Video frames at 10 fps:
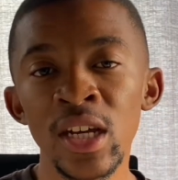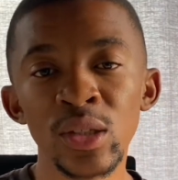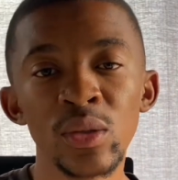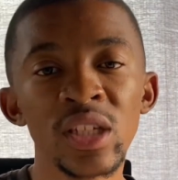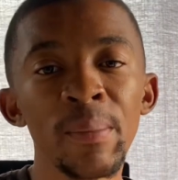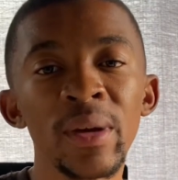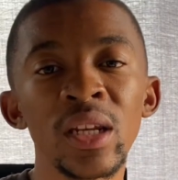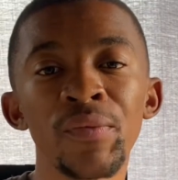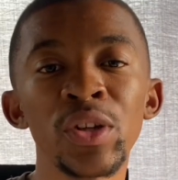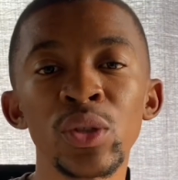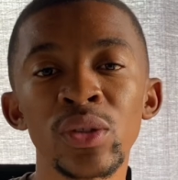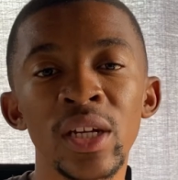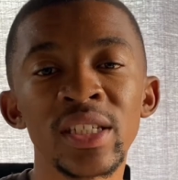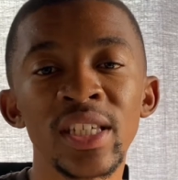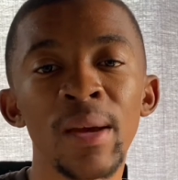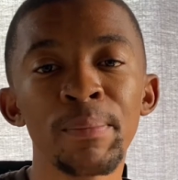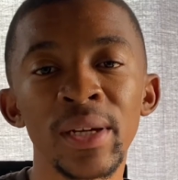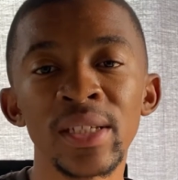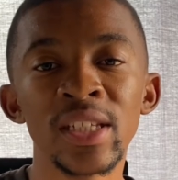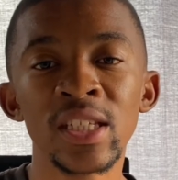So some individuals and some
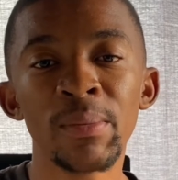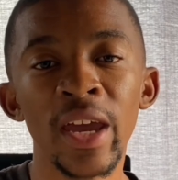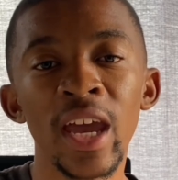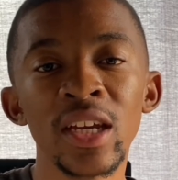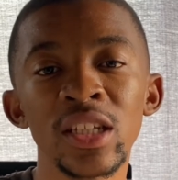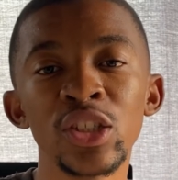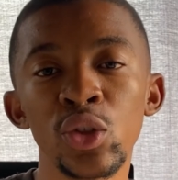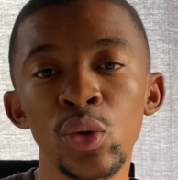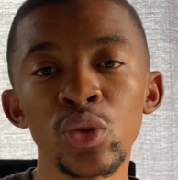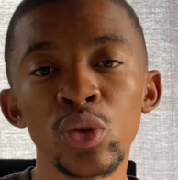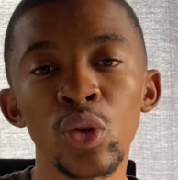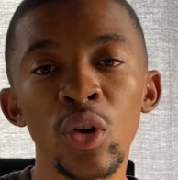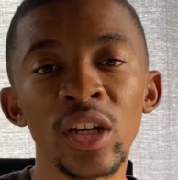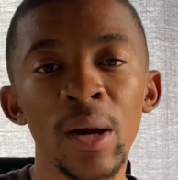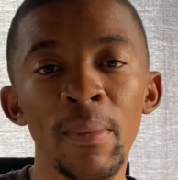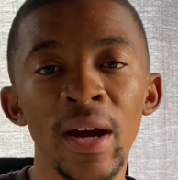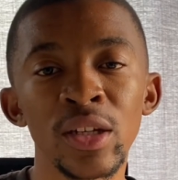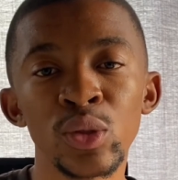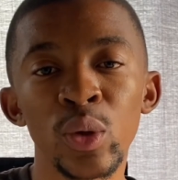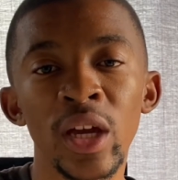businesses may actually choose to launder money
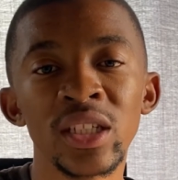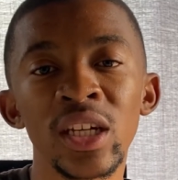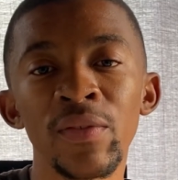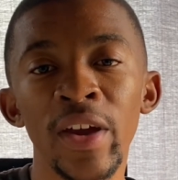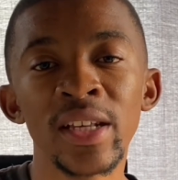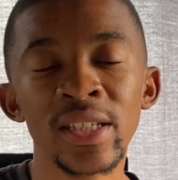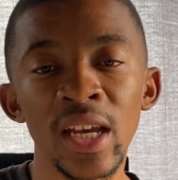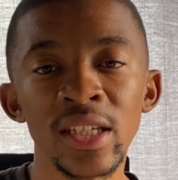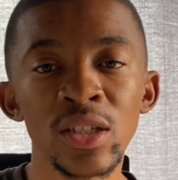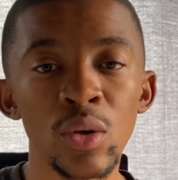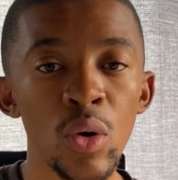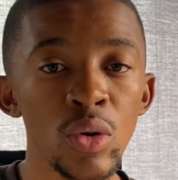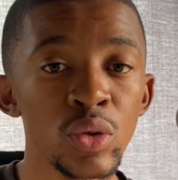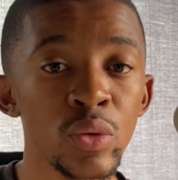to actually evade taxes or to